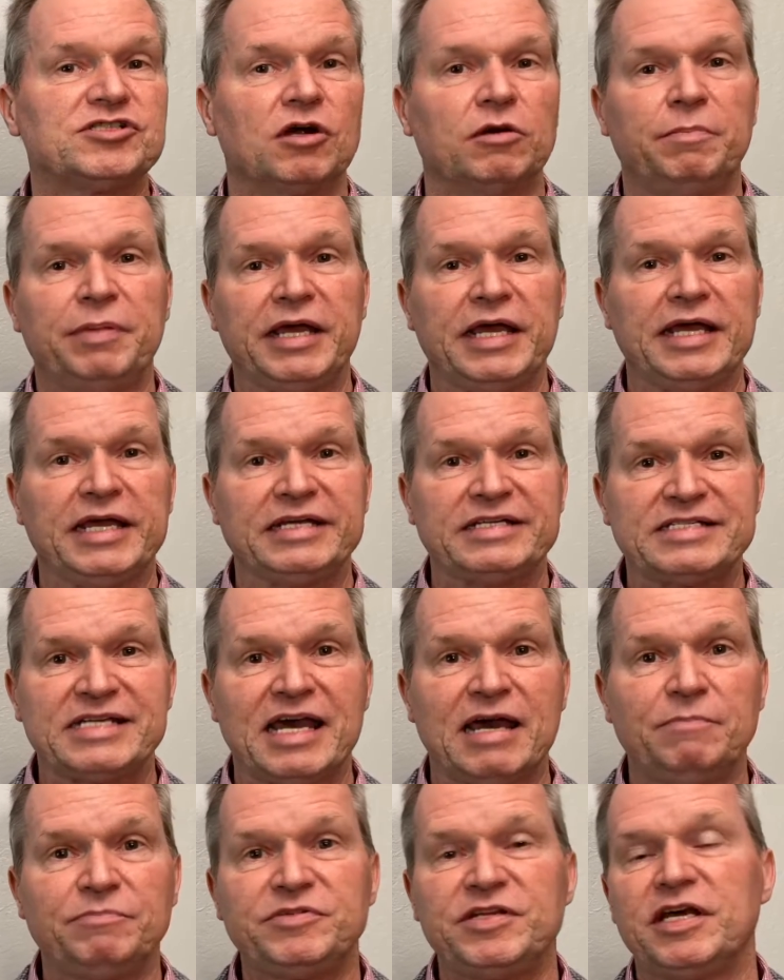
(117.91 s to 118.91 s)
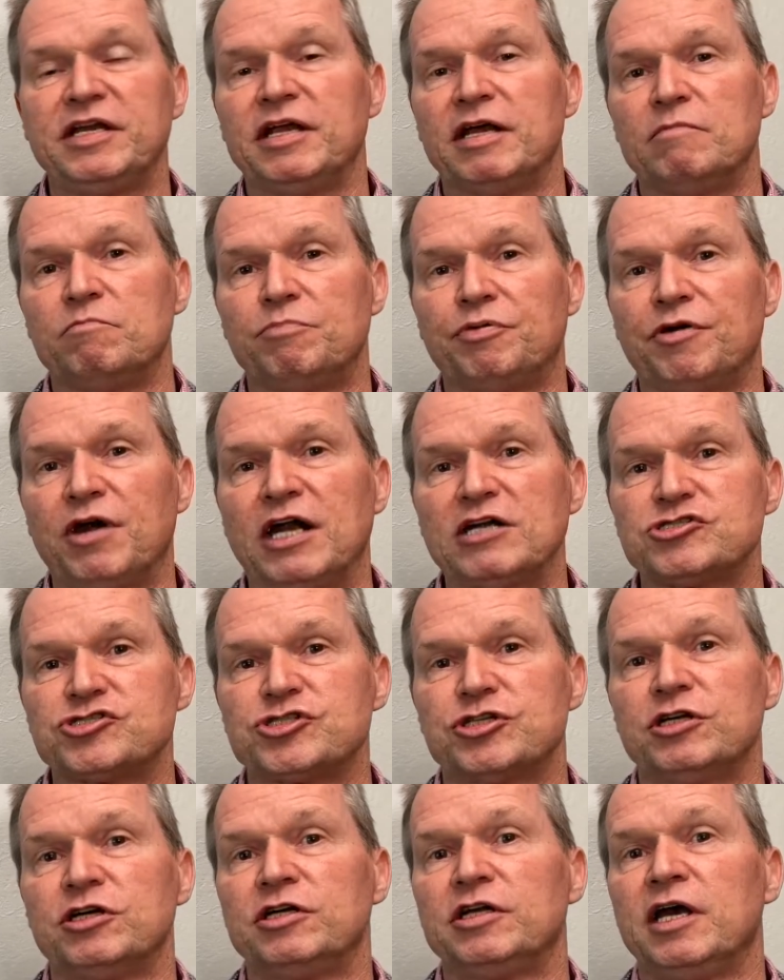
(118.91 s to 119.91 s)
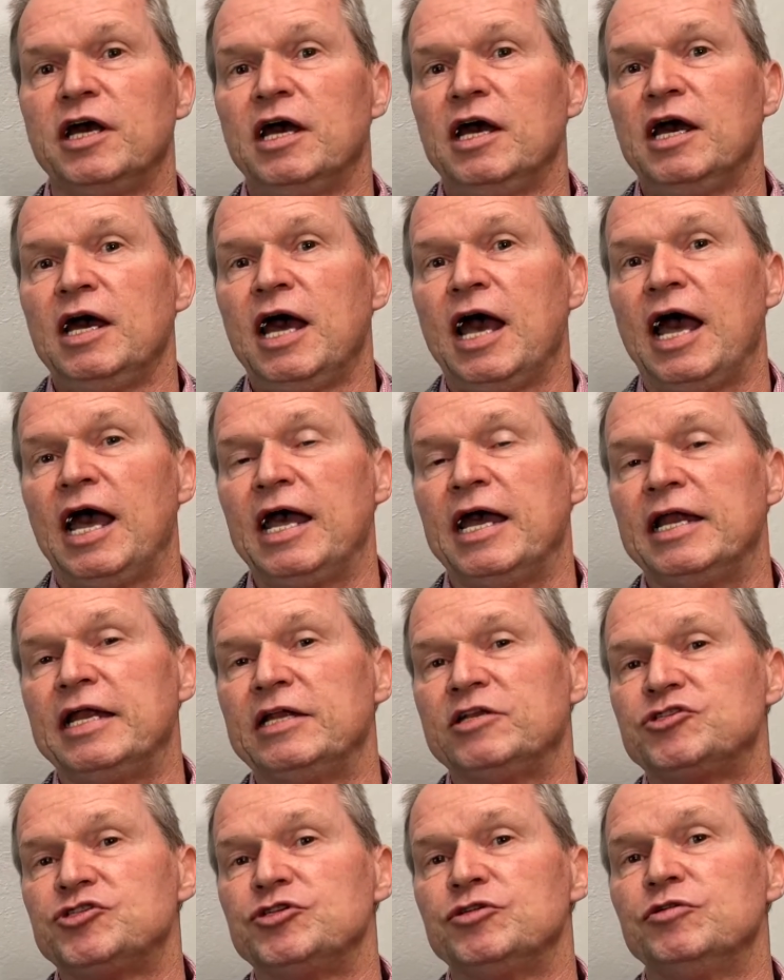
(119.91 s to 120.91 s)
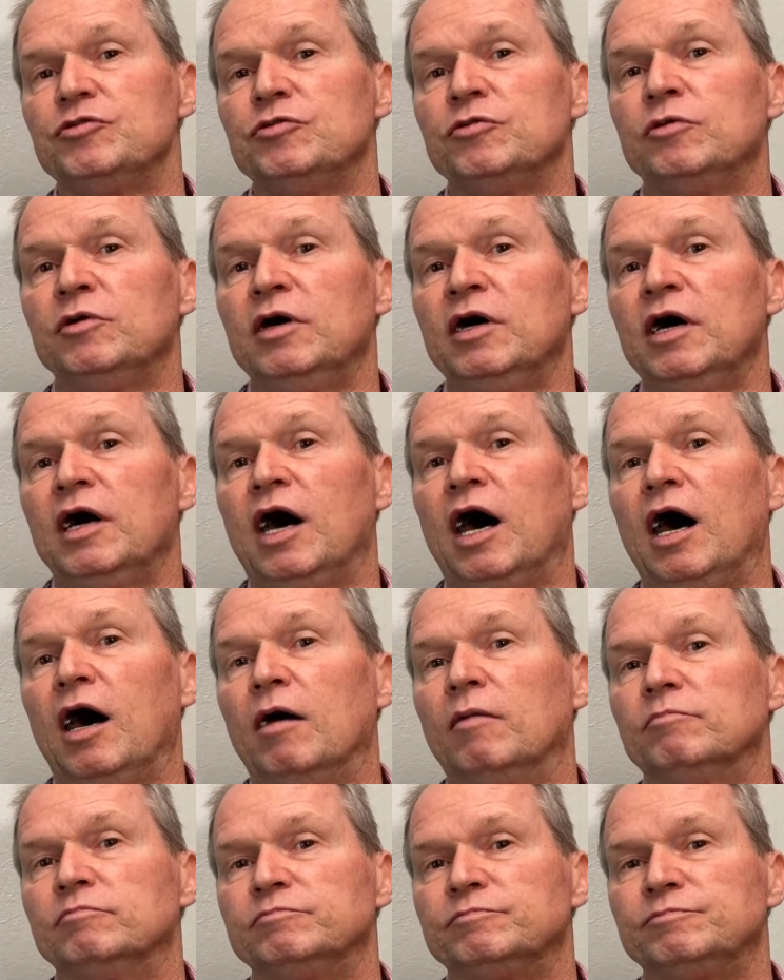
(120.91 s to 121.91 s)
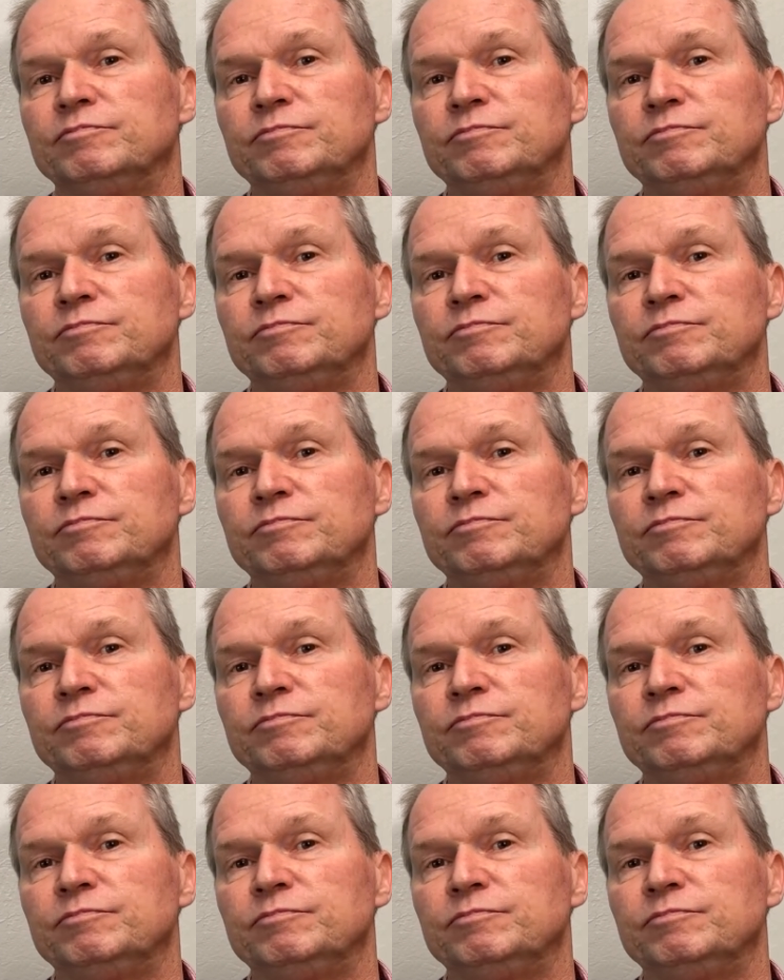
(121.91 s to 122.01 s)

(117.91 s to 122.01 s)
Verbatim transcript: are being tempted and pressured into um,